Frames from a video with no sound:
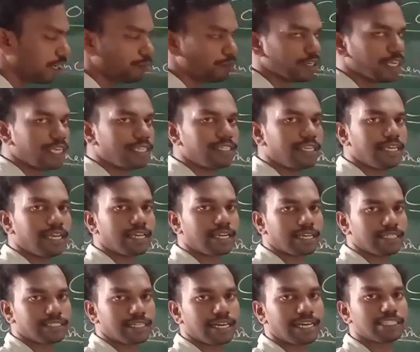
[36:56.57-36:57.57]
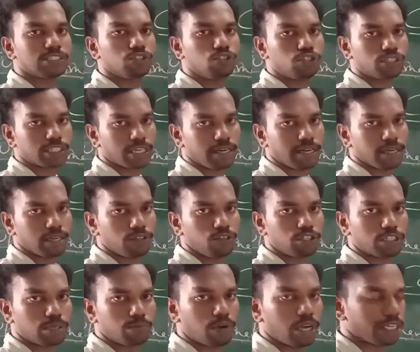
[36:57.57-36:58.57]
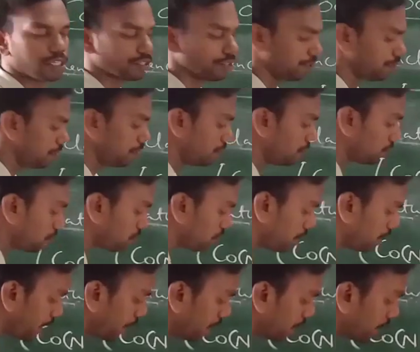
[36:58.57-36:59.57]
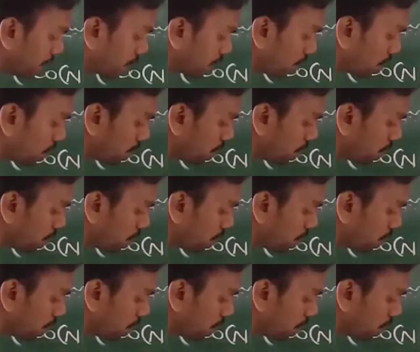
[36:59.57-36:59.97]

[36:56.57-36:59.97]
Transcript: ammonia is a ligand considered as neutral molecule. So here it is